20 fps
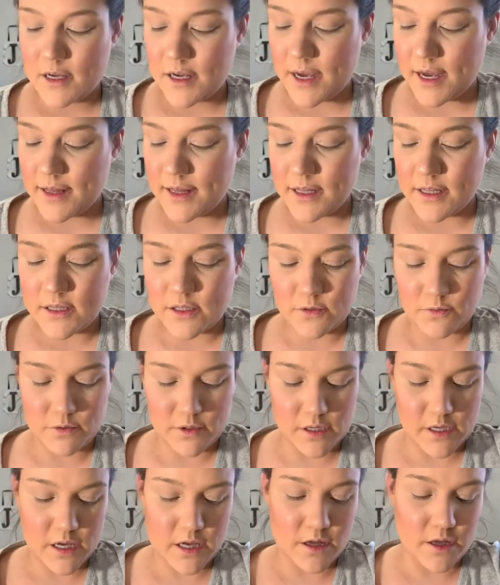I think it's
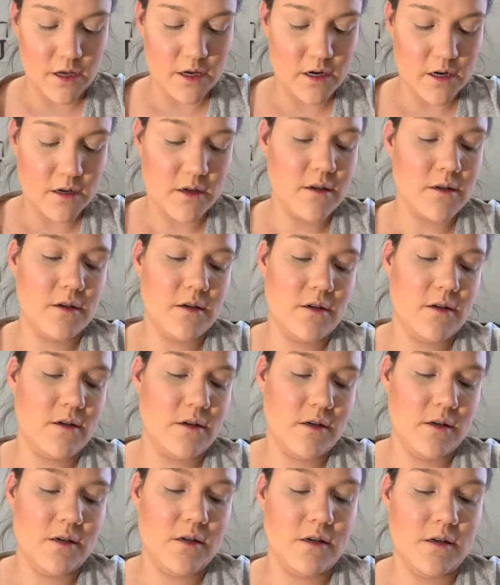really good.
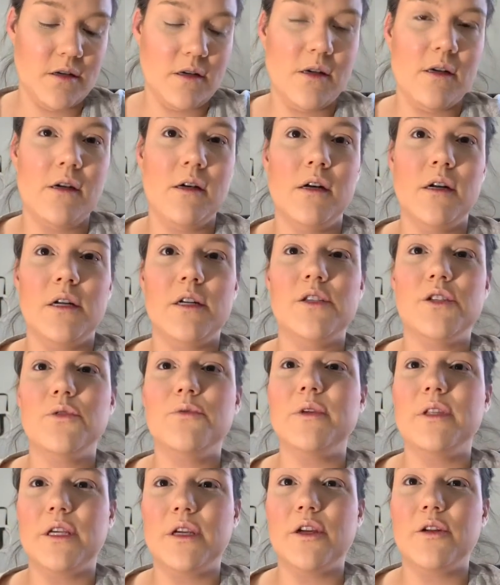It's a
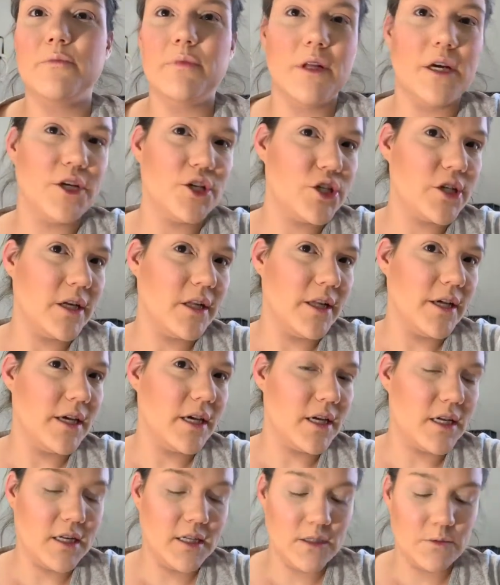really good blush. I like
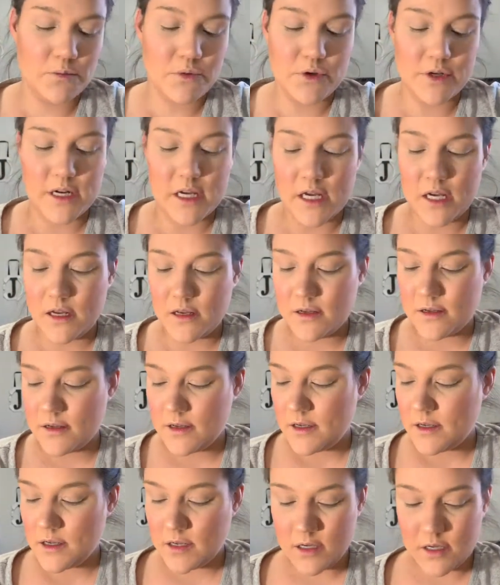it. It's pretty.
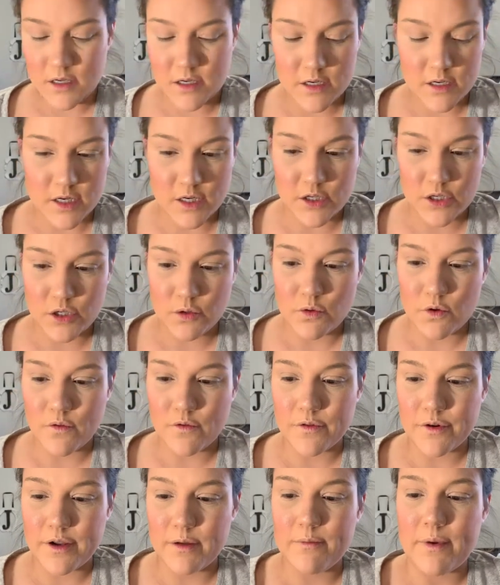Not too
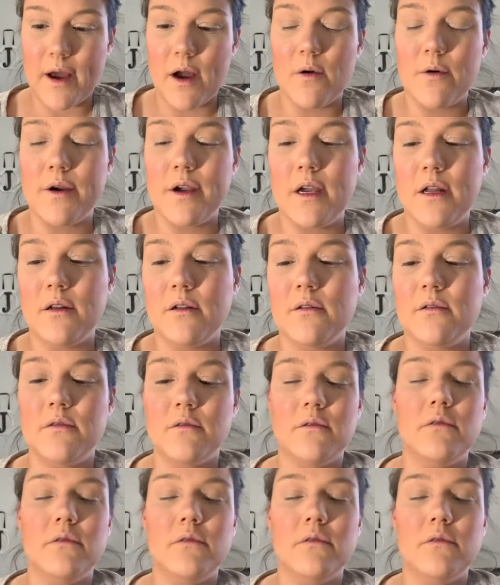overpowering.